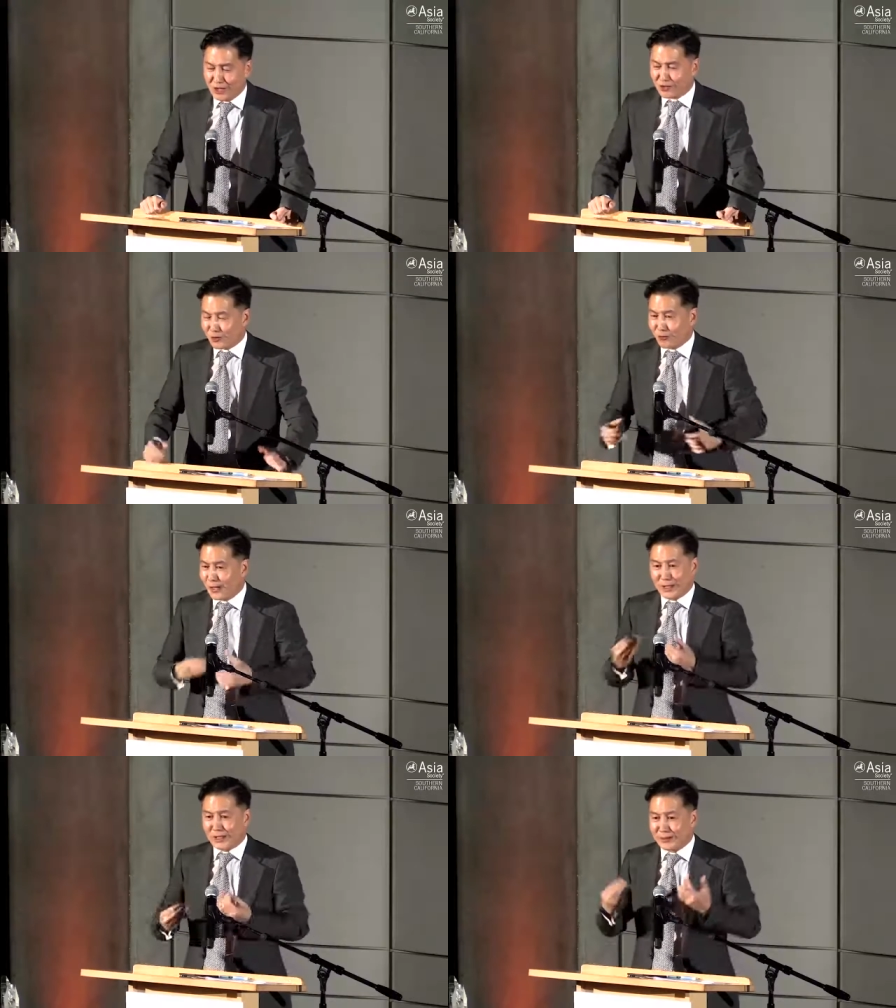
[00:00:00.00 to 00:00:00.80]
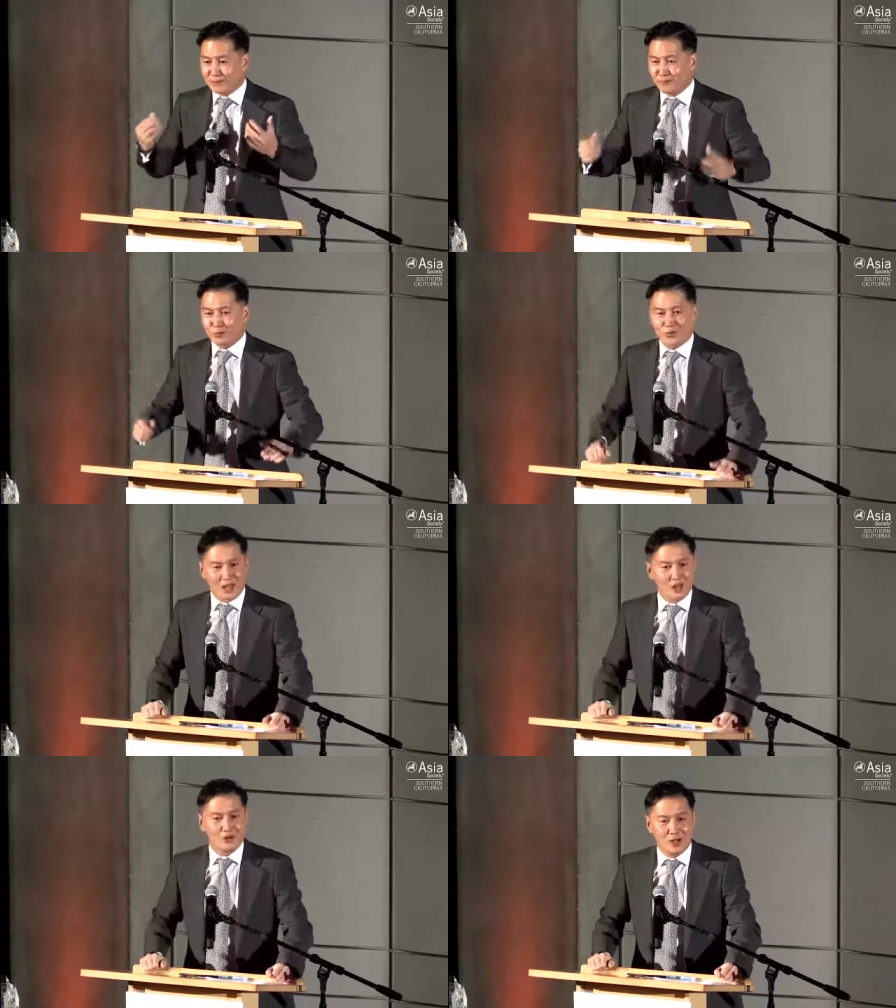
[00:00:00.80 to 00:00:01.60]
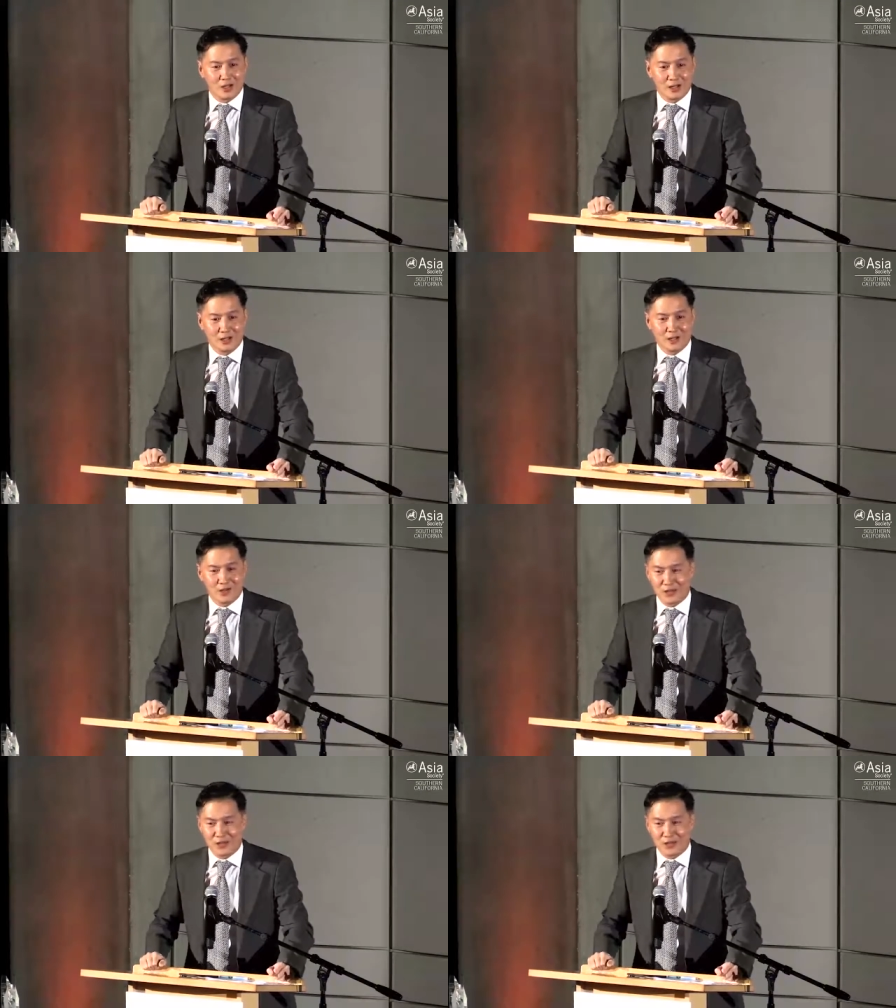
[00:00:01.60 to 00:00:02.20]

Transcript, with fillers: So really, thank you, LA.